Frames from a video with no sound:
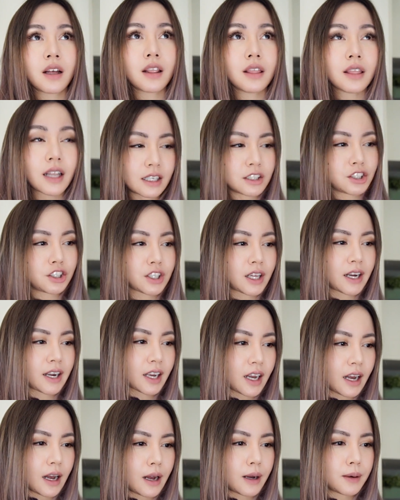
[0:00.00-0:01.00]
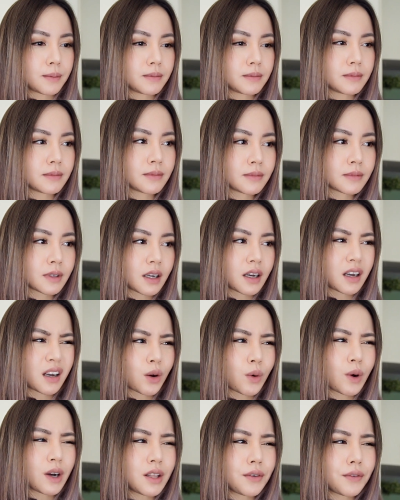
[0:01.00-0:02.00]
lunch, like
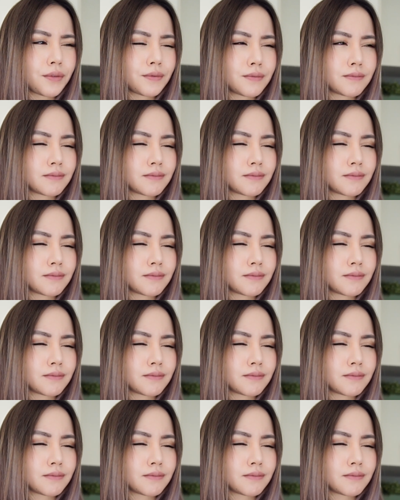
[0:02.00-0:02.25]
quite a,